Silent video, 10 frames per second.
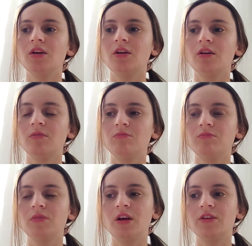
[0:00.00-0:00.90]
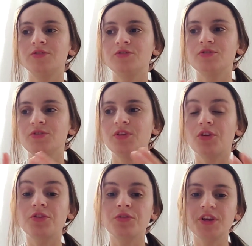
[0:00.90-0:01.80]
and there
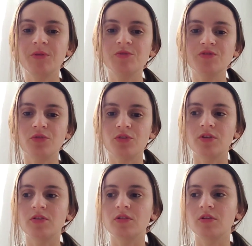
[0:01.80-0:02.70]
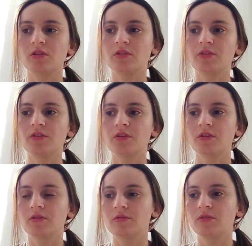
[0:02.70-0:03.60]
are creams for
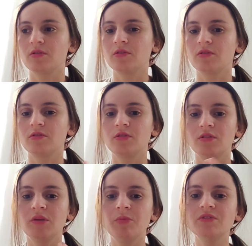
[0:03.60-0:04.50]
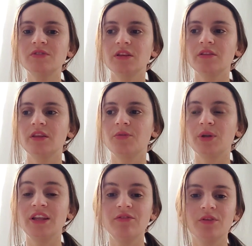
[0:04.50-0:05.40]
the nipples that they
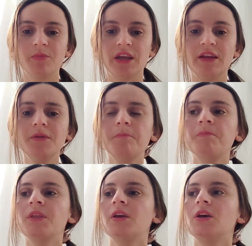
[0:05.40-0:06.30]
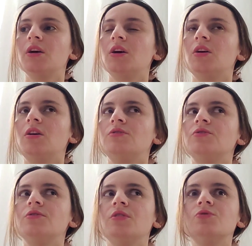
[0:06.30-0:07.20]
relieve the pain.
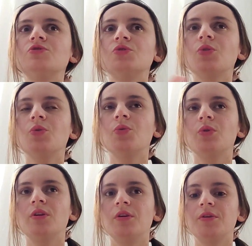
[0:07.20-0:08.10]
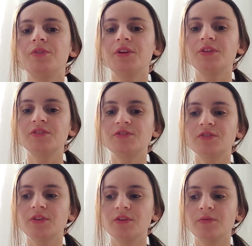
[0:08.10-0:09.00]
And also there is
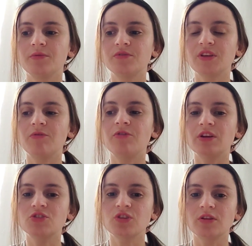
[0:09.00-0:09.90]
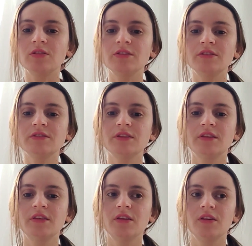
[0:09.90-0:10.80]
some functionalities
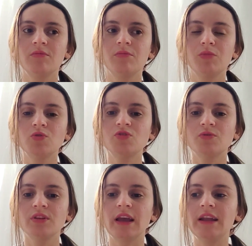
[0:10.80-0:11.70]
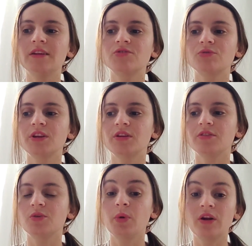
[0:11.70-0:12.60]
that most of the electric
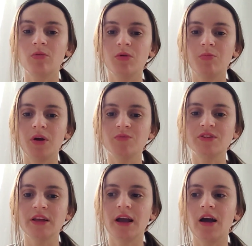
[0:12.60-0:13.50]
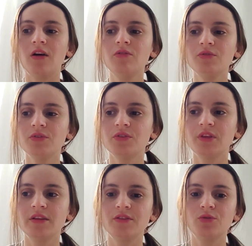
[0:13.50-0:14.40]
and the wearable pumps they have,
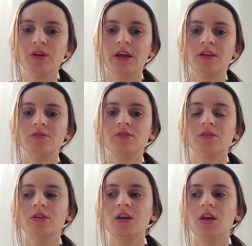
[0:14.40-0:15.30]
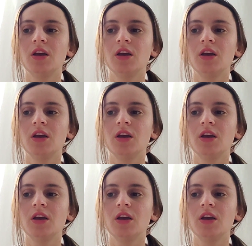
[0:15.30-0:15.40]
that you can